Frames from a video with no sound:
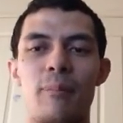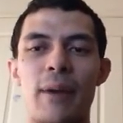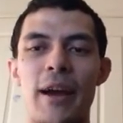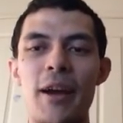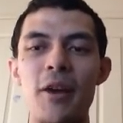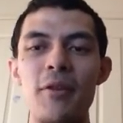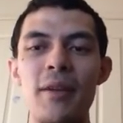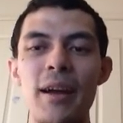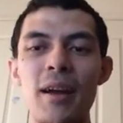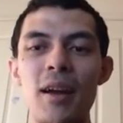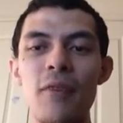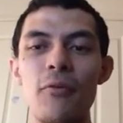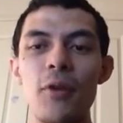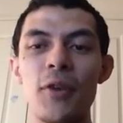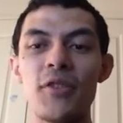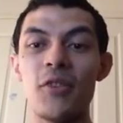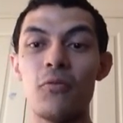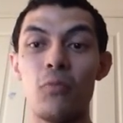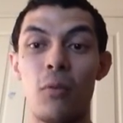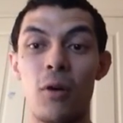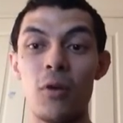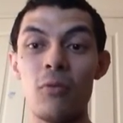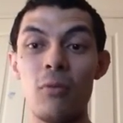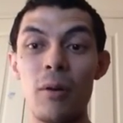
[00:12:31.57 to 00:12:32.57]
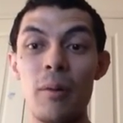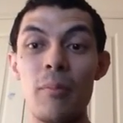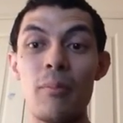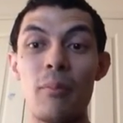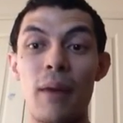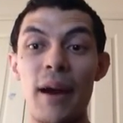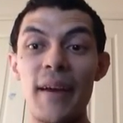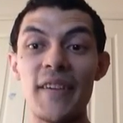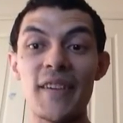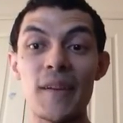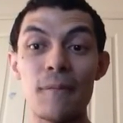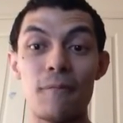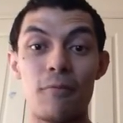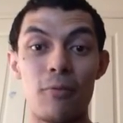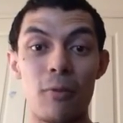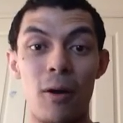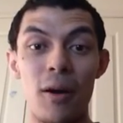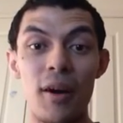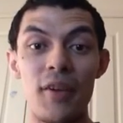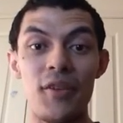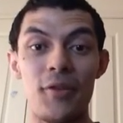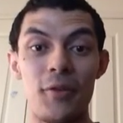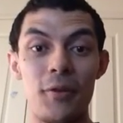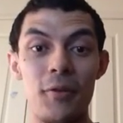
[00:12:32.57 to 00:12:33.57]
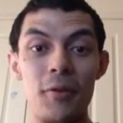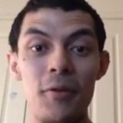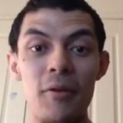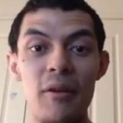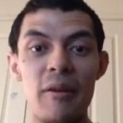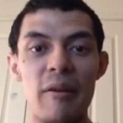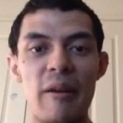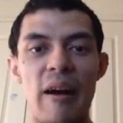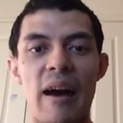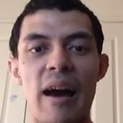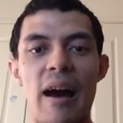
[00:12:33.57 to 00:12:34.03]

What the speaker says: Bayonetta versus Wonder Woman might surprise you.